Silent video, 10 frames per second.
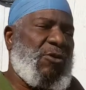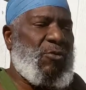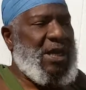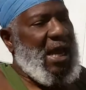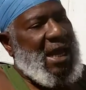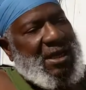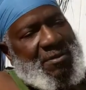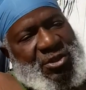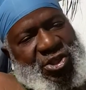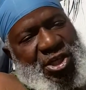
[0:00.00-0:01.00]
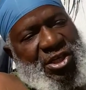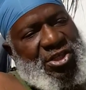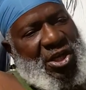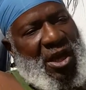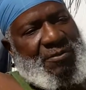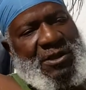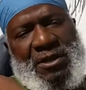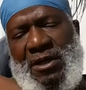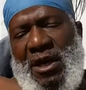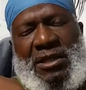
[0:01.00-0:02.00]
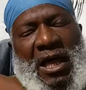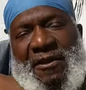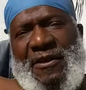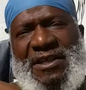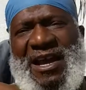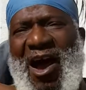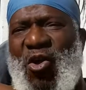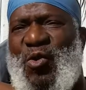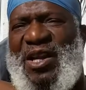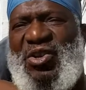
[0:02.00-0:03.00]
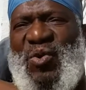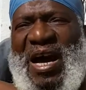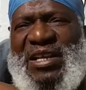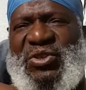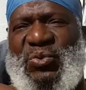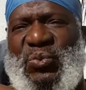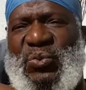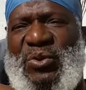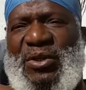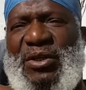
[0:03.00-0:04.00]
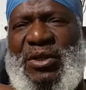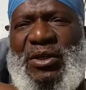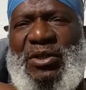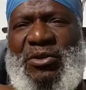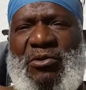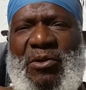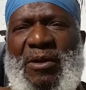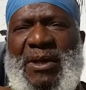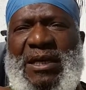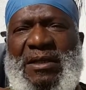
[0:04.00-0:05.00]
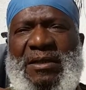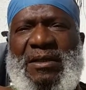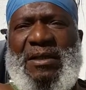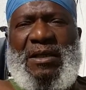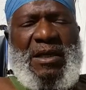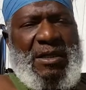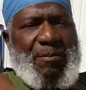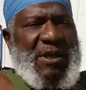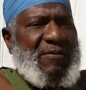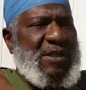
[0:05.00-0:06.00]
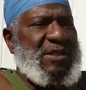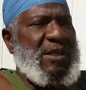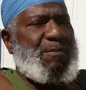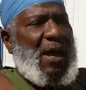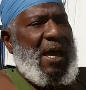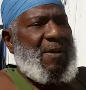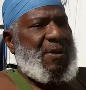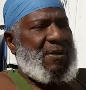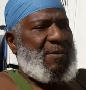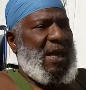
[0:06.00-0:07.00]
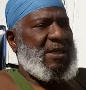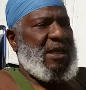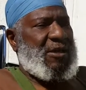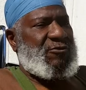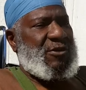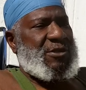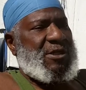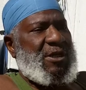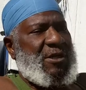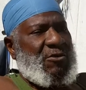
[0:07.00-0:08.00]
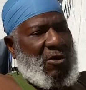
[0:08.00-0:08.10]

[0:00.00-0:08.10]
So when I got in the shoe shop, a lot of things I already knew how to do. You know what I mean? Like PVC pipe and about electricity, the